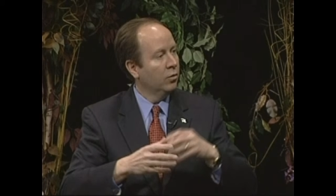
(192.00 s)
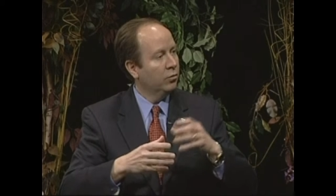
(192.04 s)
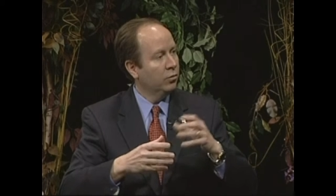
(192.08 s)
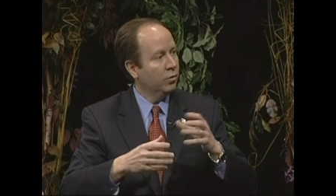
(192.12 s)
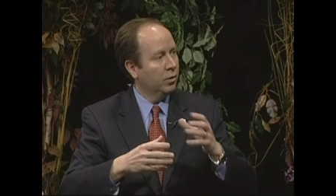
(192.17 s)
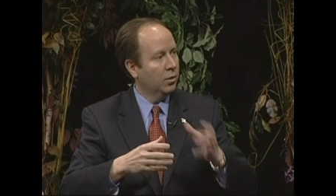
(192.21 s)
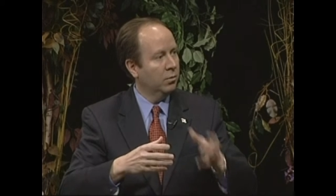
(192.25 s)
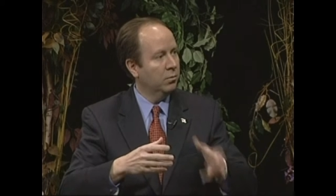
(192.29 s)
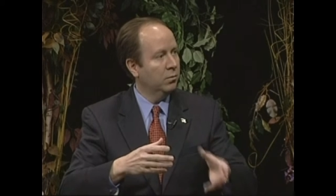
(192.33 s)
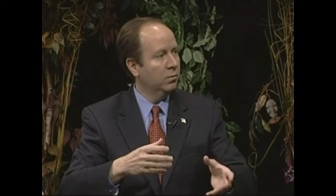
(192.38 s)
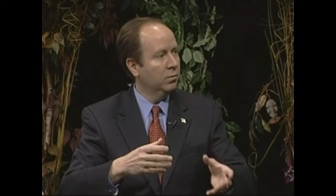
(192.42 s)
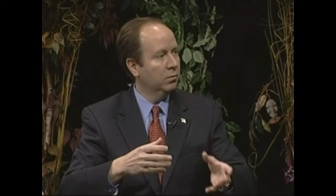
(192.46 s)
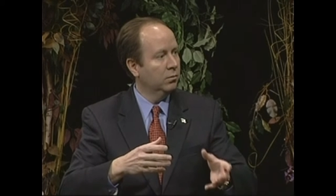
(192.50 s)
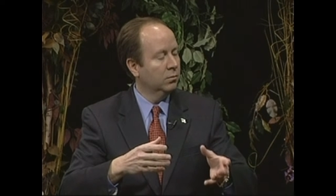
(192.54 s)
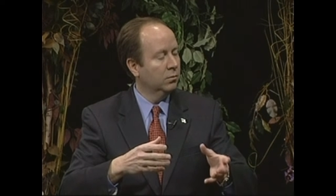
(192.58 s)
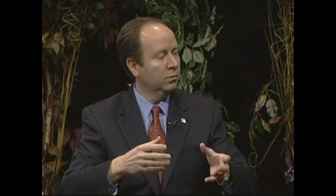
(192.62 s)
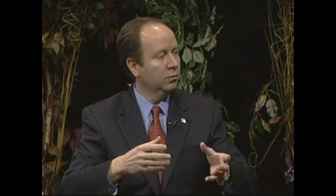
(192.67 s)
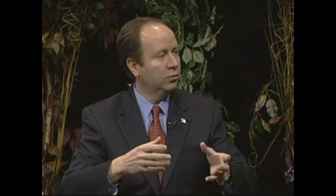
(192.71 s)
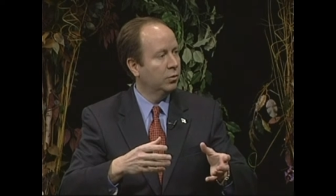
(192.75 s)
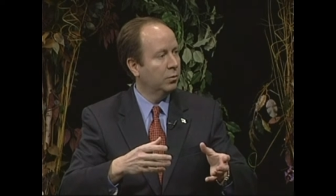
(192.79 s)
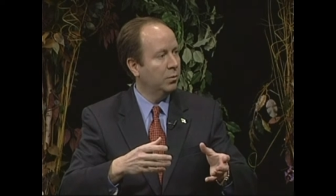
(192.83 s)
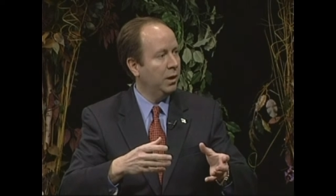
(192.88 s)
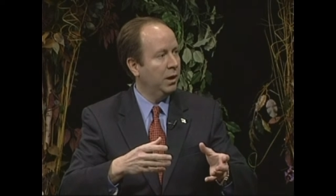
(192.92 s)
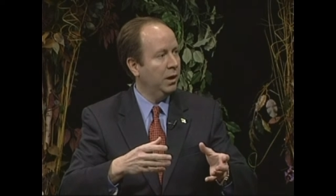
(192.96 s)
from,
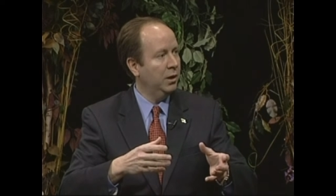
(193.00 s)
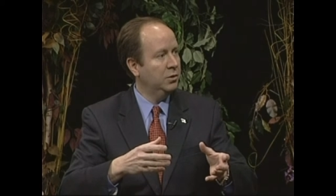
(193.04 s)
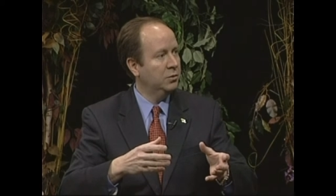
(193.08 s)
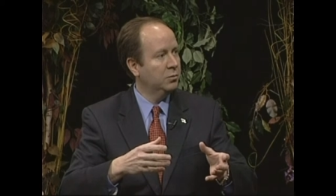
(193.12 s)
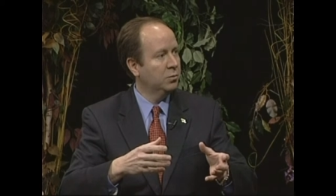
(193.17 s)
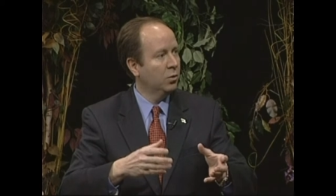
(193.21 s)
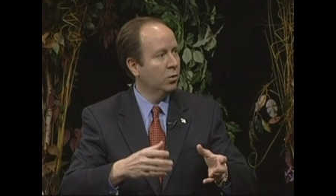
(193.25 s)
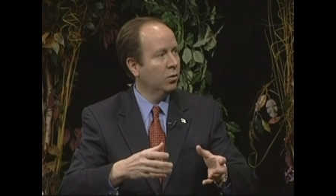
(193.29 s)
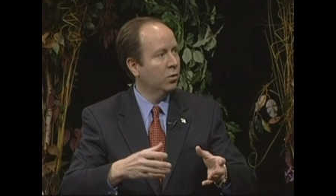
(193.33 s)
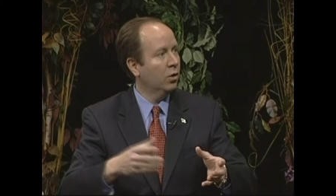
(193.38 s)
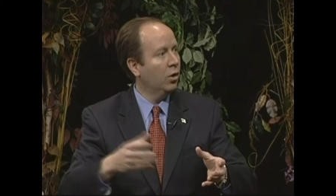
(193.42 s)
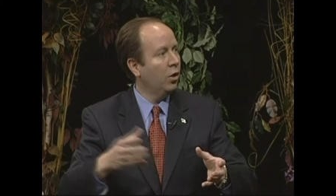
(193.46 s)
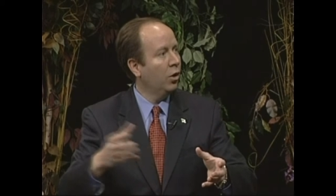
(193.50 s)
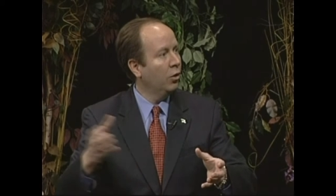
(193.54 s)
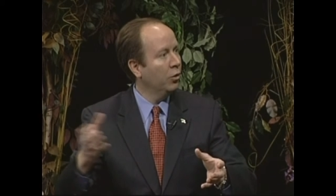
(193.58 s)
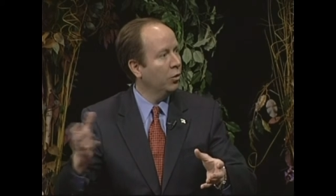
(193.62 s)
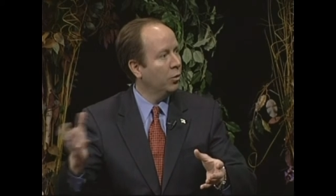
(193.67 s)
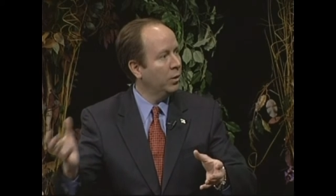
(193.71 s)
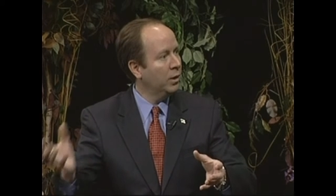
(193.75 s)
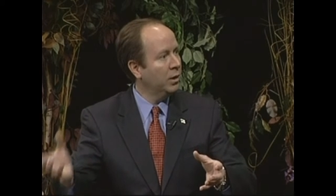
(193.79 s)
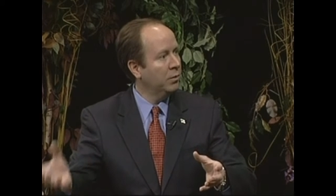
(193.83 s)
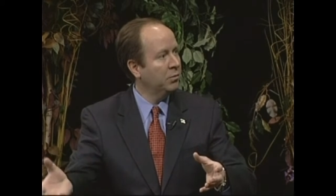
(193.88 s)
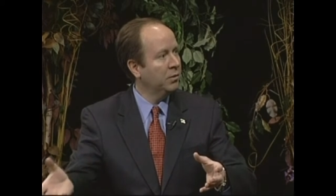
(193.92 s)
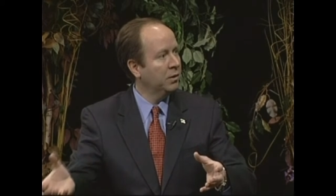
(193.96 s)
from Edgemoor all
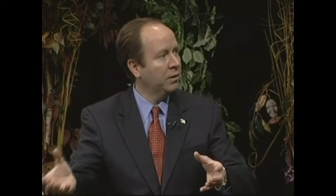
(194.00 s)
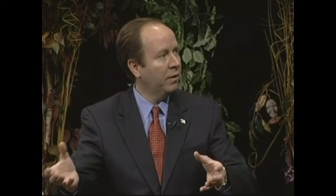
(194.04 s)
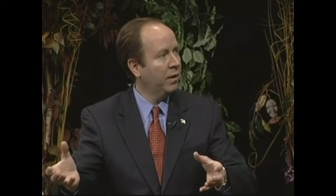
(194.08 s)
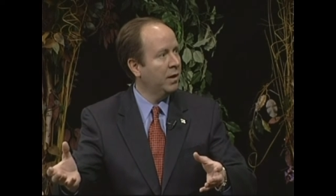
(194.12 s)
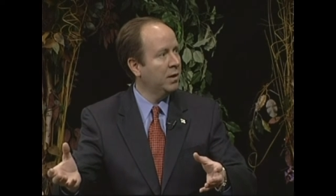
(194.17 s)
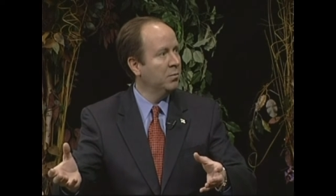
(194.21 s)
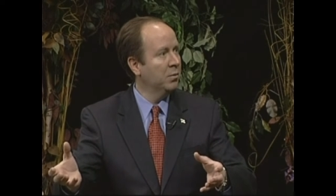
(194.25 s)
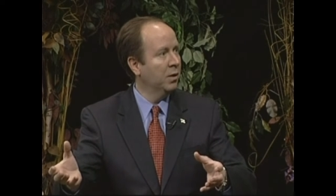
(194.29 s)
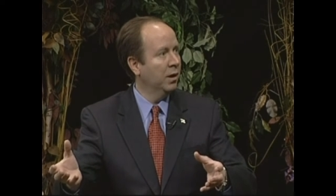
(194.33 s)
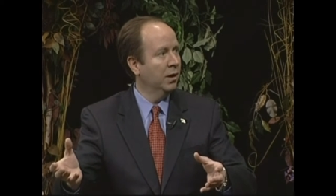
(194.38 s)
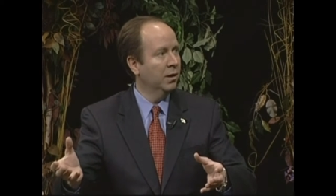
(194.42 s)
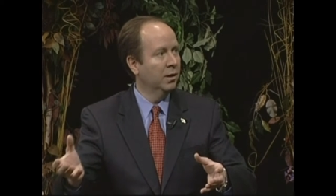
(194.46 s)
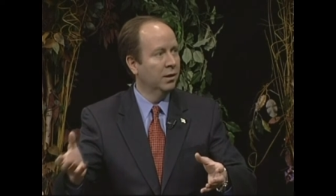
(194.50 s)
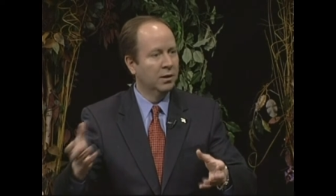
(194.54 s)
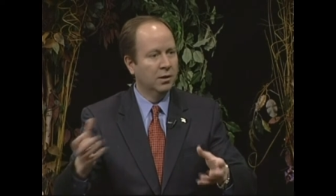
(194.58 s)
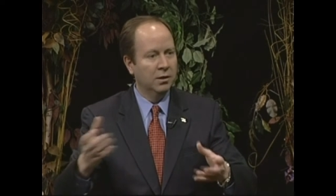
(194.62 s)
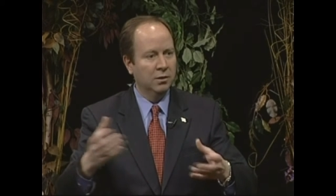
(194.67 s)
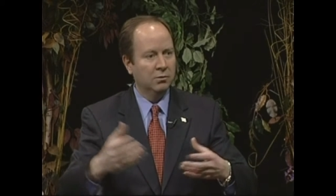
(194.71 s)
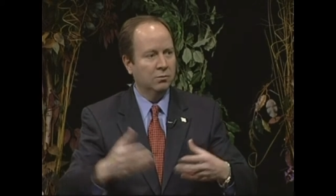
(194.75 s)
the way up to Claymont.